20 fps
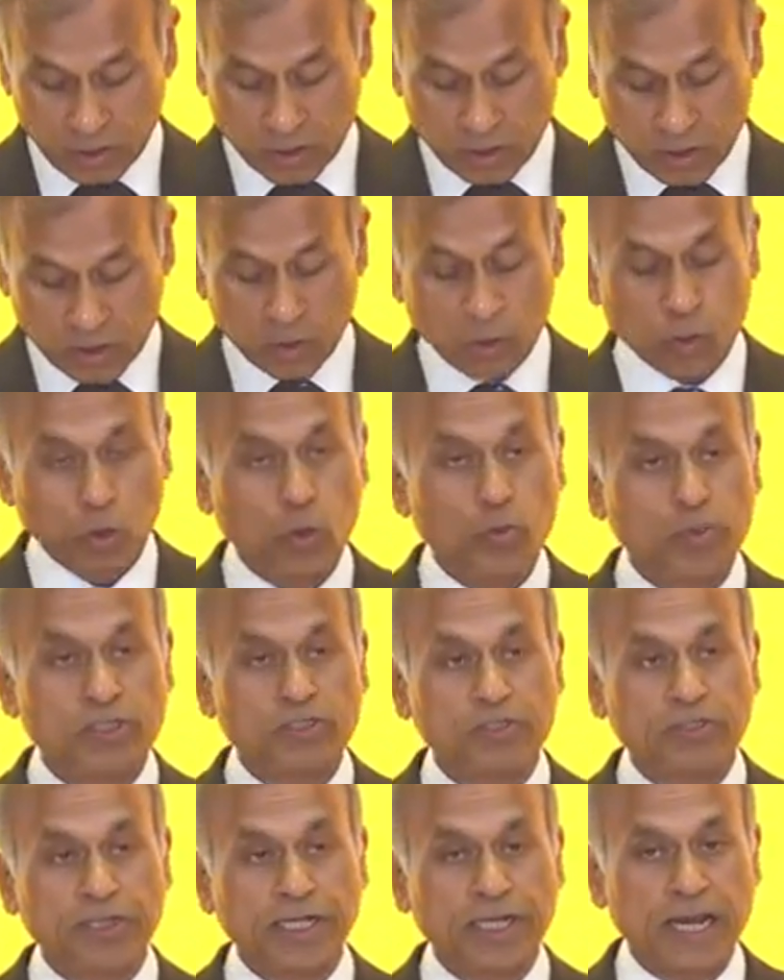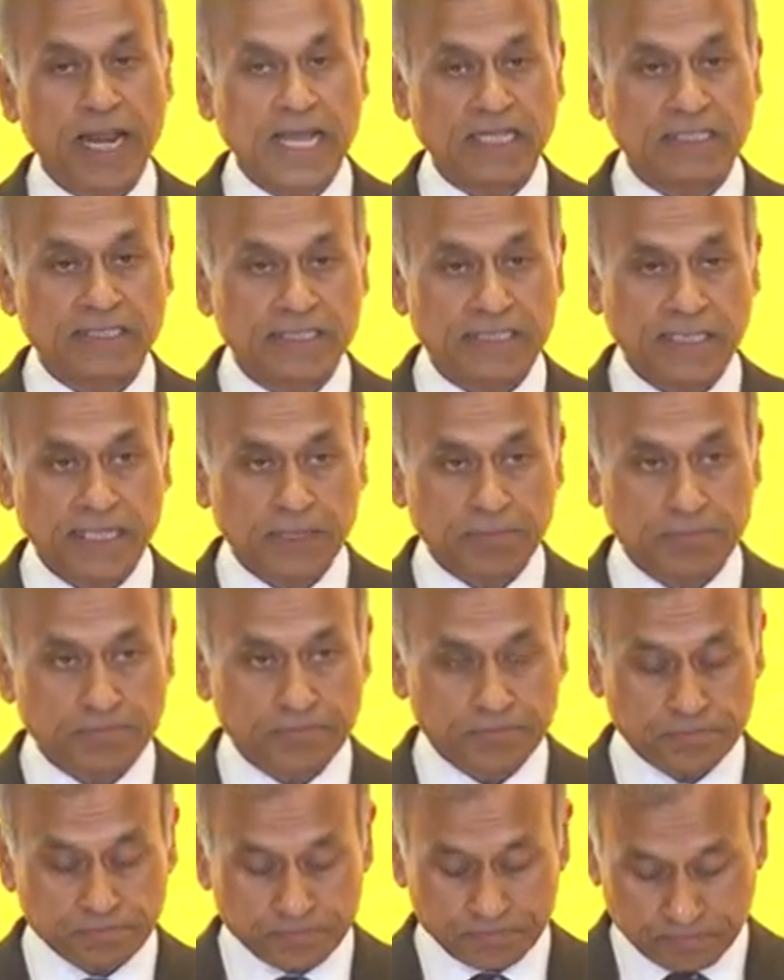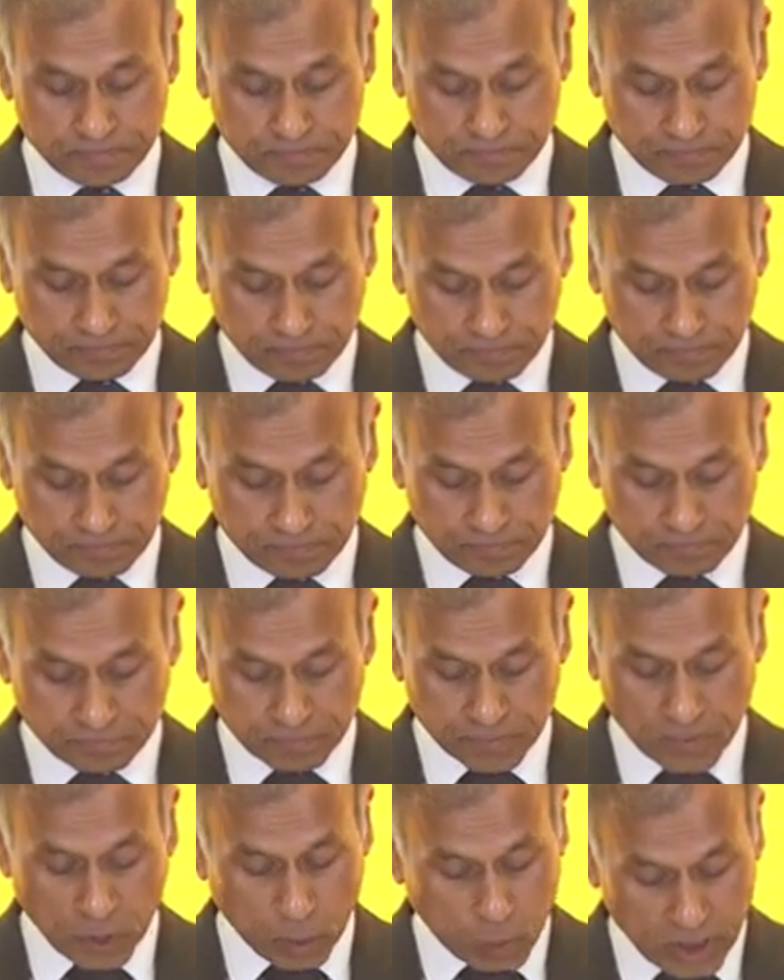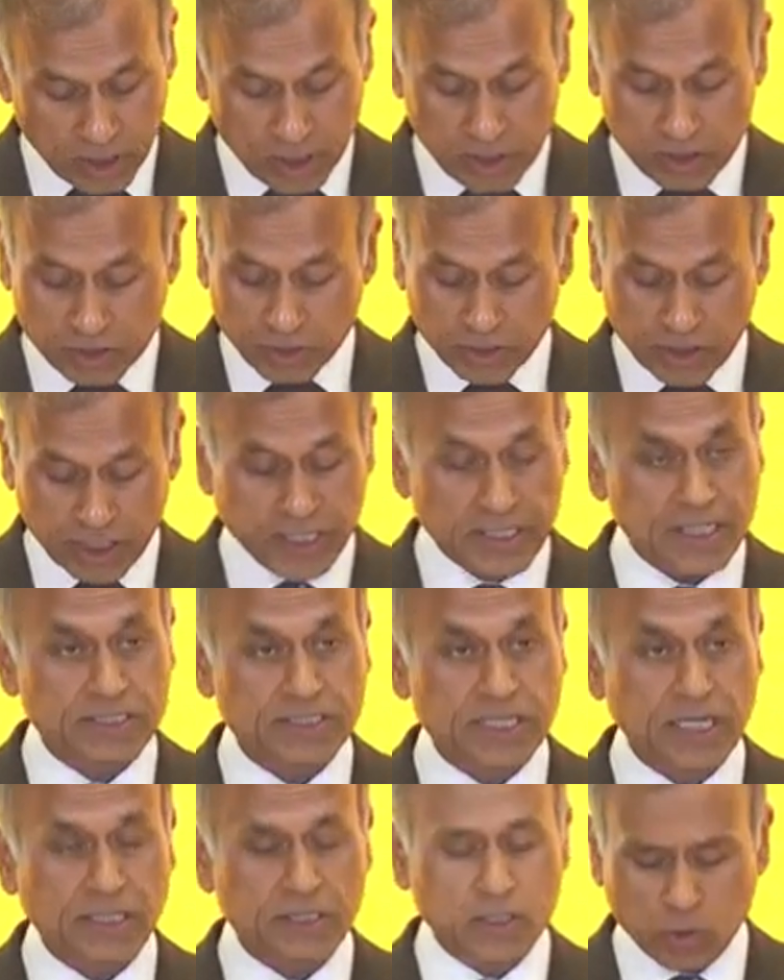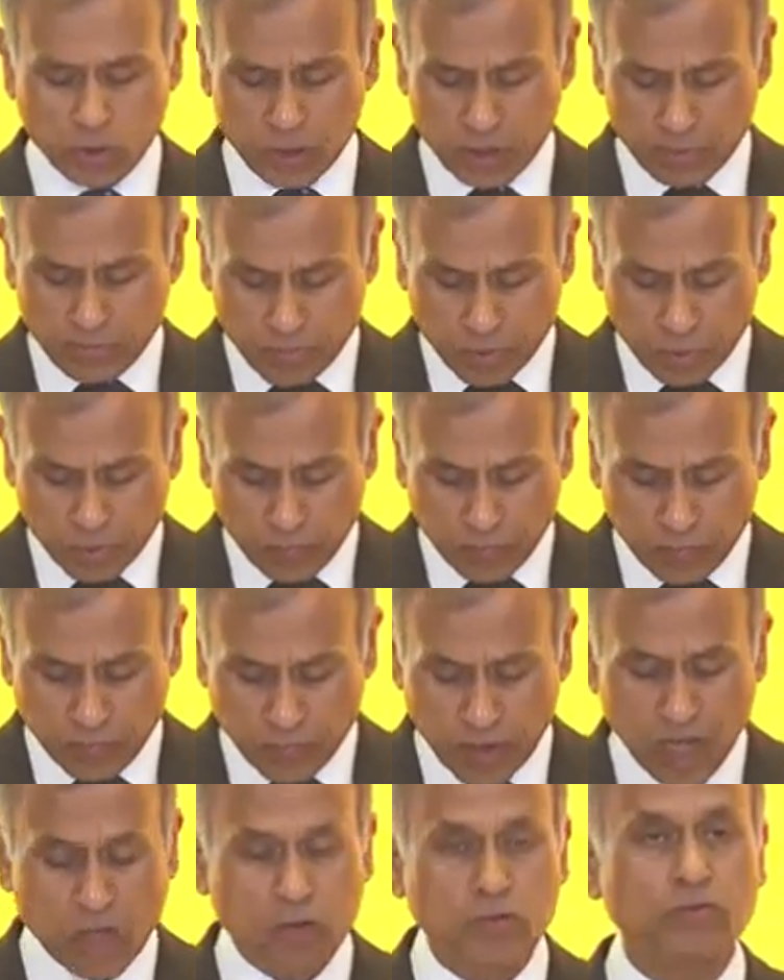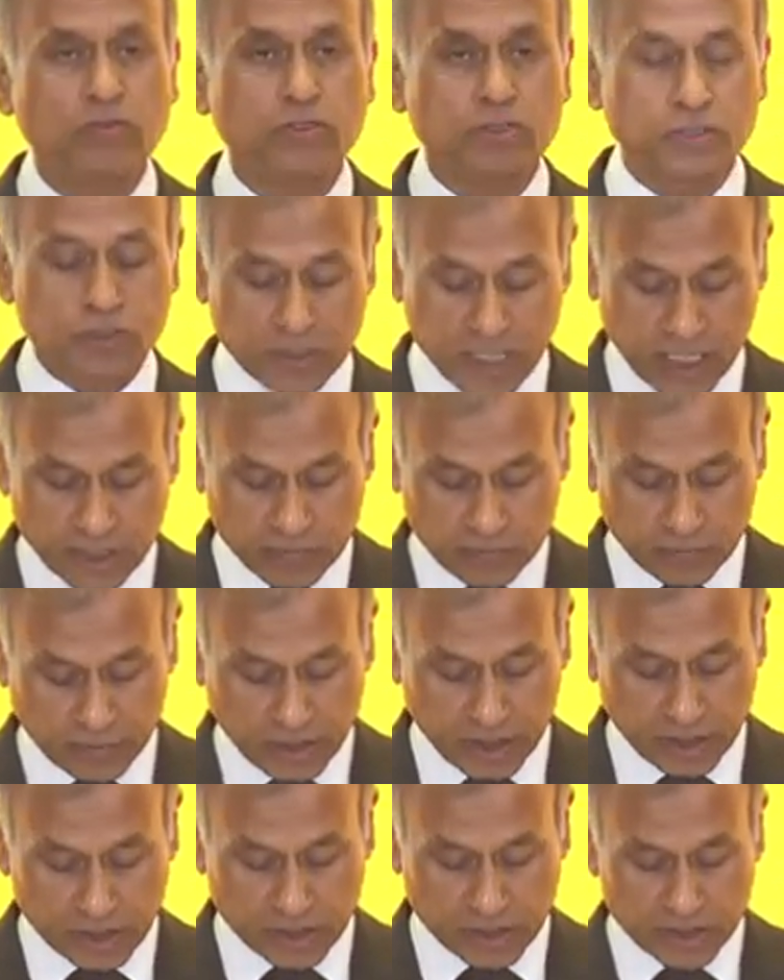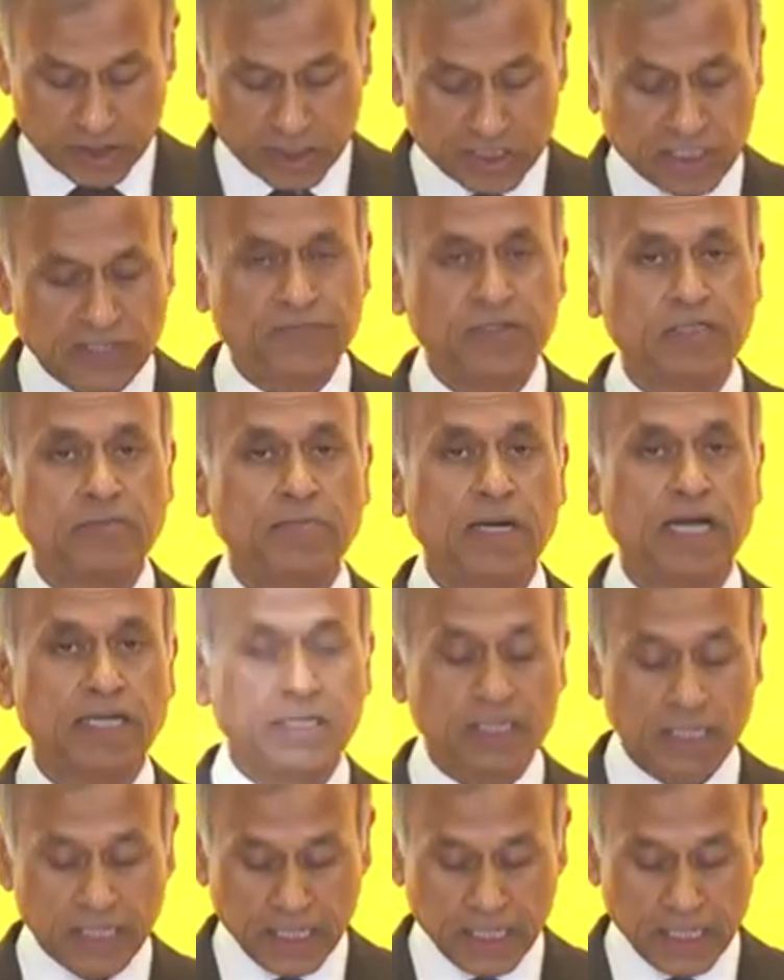global trade landscape. The world today is undergoing profound transformations driven by